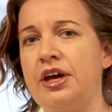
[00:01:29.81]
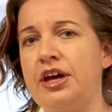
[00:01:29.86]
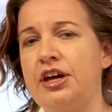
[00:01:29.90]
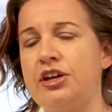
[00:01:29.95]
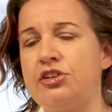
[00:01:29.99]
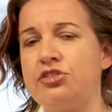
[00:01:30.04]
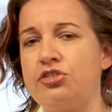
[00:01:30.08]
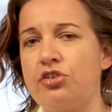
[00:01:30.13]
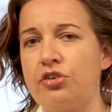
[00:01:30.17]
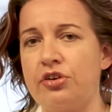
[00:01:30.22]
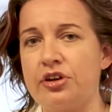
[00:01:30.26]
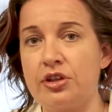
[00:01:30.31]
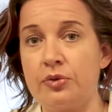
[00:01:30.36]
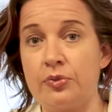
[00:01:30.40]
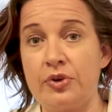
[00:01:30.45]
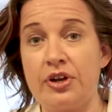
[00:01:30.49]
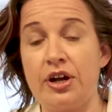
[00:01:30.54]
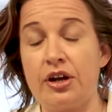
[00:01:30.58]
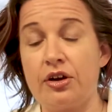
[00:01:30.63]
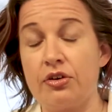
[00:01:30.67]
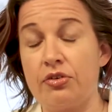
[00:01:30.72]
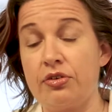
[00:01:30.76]
ensuring that
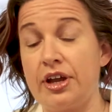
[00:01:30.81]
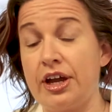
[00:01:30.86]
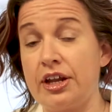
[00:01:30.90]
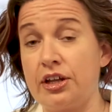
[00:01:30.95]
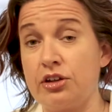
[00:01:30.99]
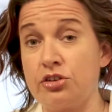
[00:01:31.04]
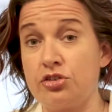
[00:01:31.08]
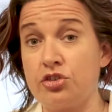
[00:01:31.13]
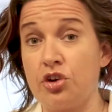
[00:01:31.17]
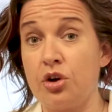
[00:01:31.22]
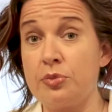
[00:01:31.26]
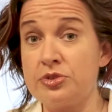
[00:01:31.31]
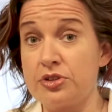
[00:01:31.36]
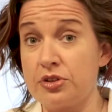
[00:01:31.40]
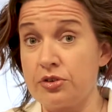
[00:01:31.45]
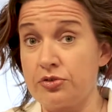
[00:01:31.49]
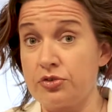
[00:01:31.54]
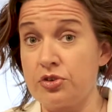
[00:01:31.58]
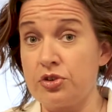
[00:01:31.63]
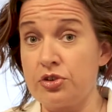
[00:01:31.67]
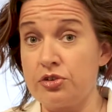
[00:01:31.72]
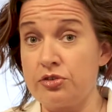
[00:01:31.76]
we are creating jobs of
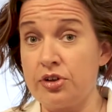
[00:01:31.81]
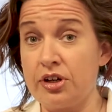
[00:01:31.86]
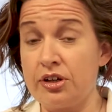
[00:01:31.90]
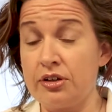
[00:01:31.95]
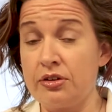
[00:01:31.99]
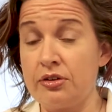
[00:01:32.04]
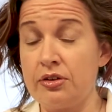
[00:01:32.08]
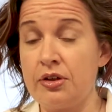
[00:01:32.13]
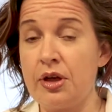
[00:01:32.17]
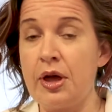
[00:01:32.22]
the future,